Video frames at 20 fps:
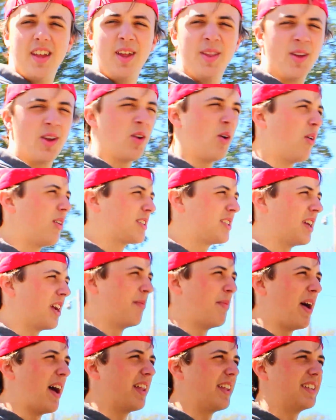The coolest thing
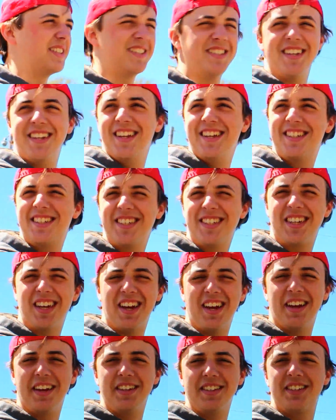about this is that this is
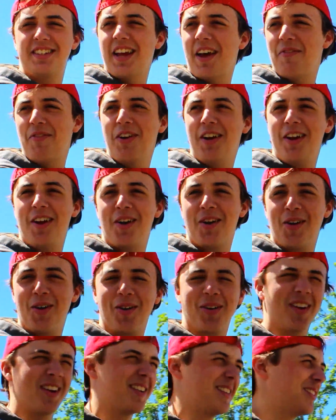a 70-year-old